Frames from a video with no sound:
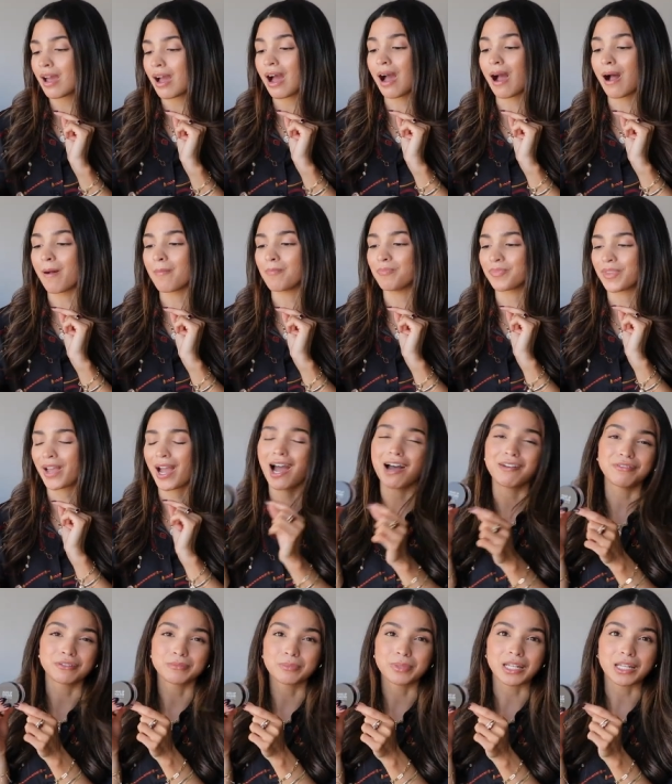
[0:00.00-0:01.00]
Um,
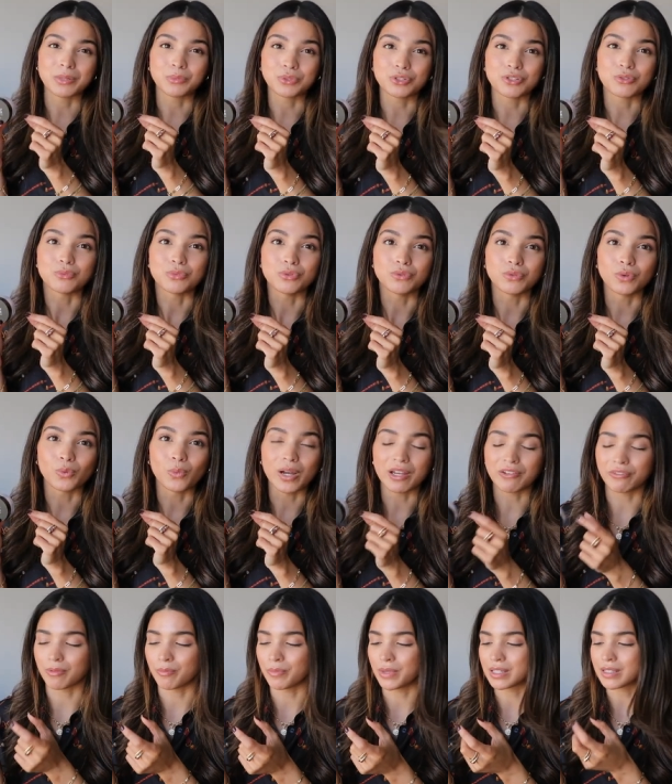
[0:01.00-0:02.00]
haven't been able to move away
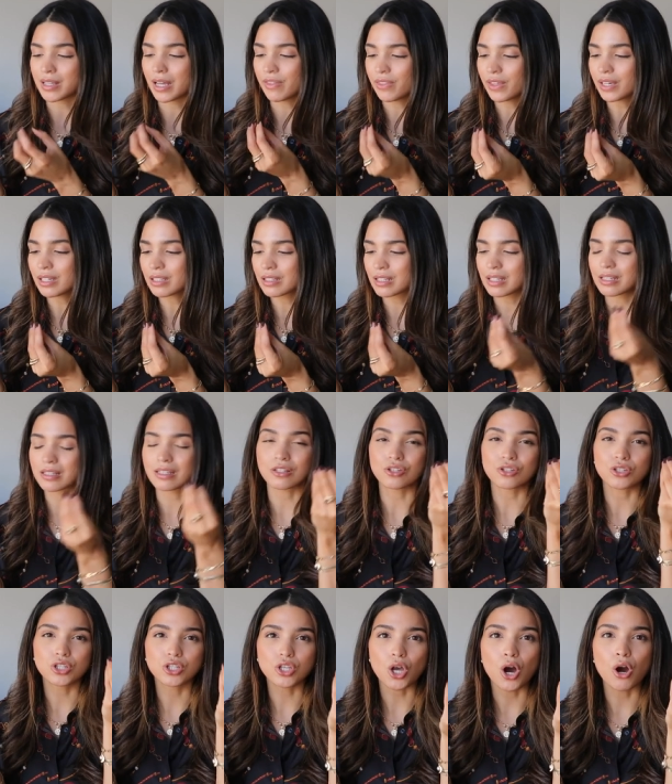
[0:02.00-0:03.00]
from this. I think it's because it's
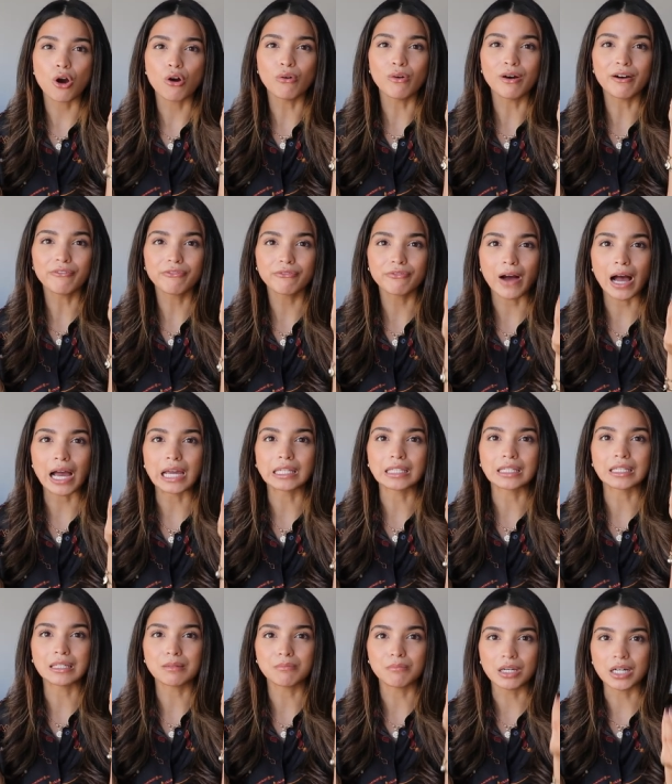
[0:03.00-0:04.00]
so
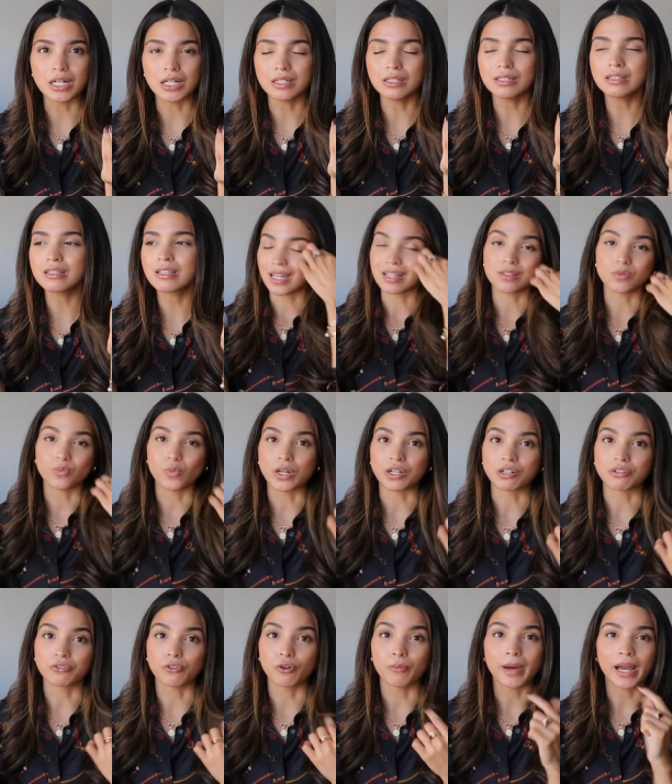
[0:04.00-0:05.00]
finely milled. It's
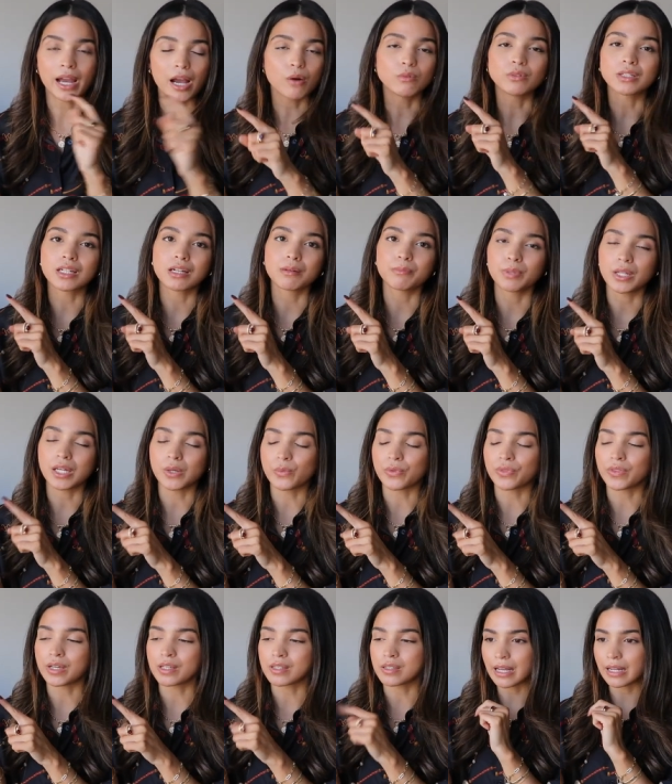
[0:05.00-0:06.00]
wonderful. My only complaint with
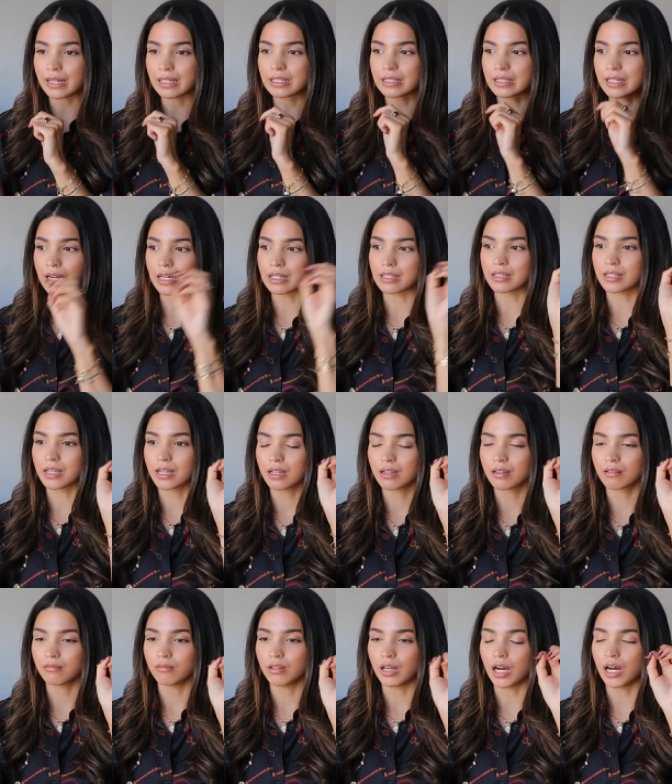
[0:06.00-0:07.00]
this that it does,
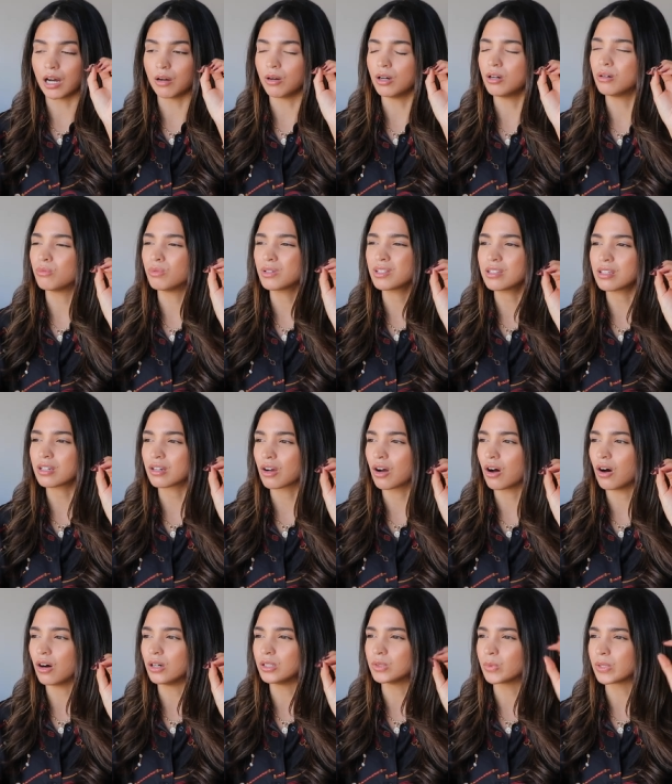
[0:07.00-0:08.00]
uh, oh, what's it
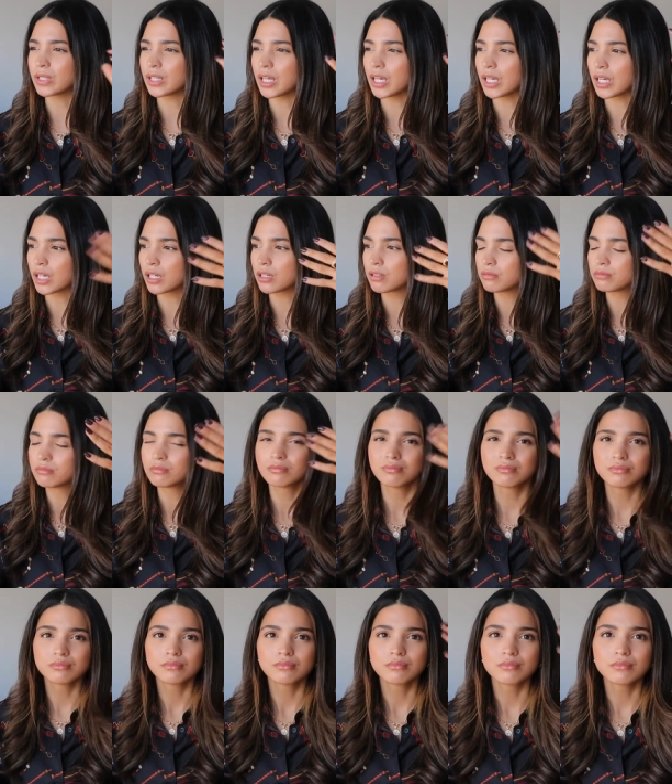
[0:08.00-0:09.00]
called when like
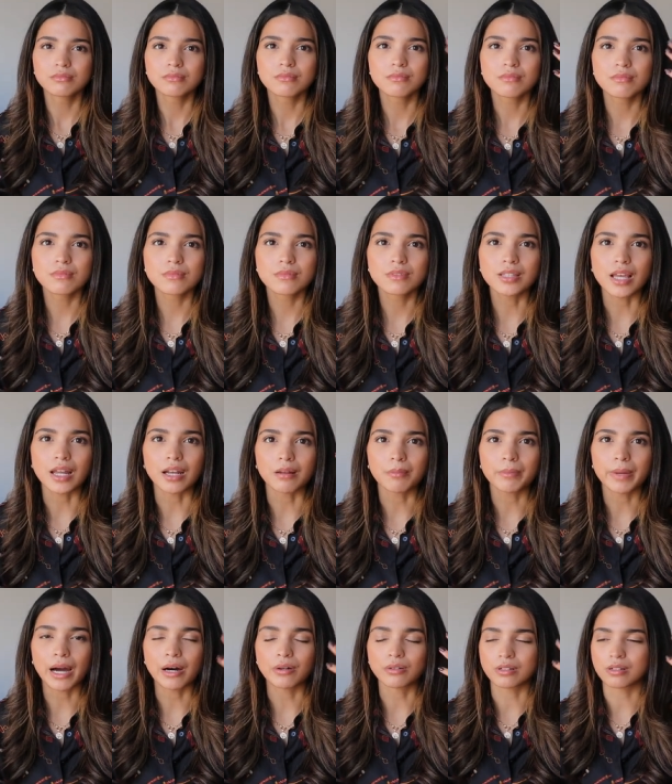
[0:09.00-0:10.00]
setting
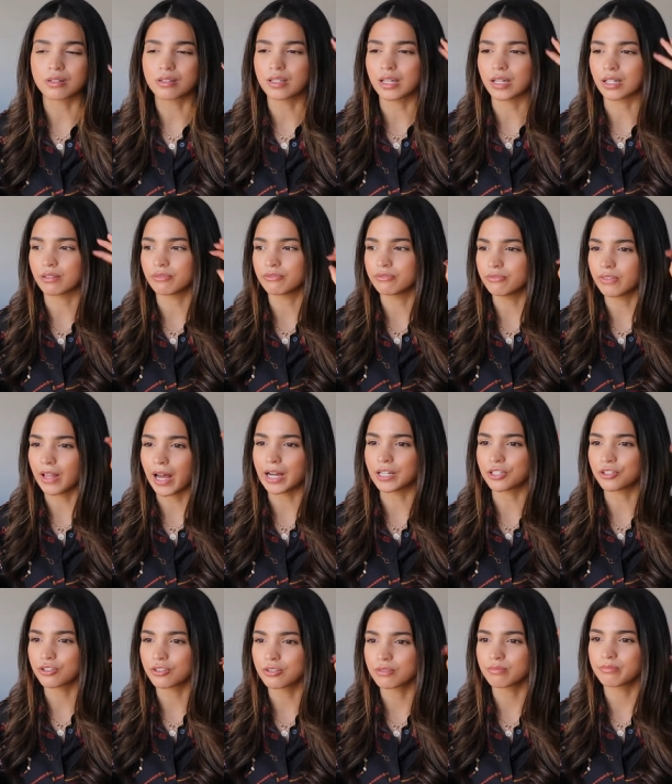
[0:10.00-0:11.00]
powders like
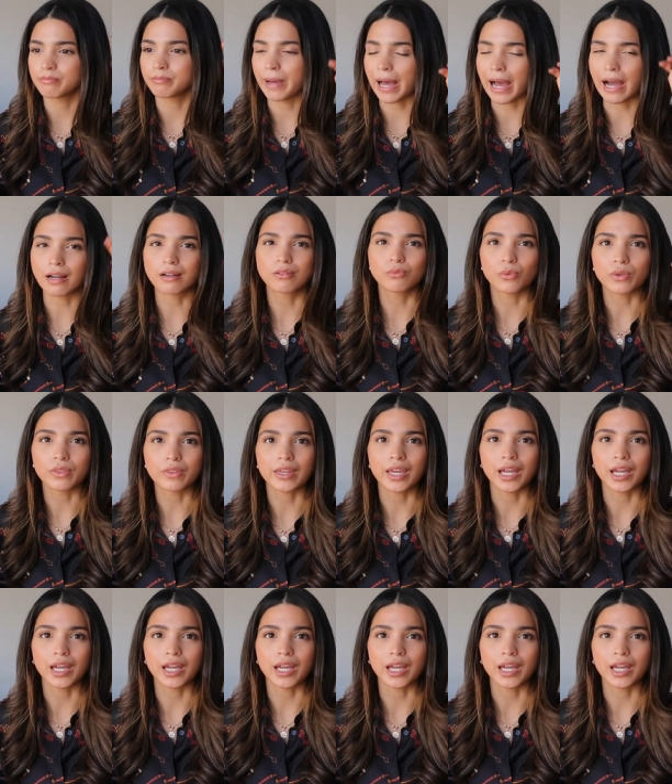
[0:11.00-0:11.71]
flash back with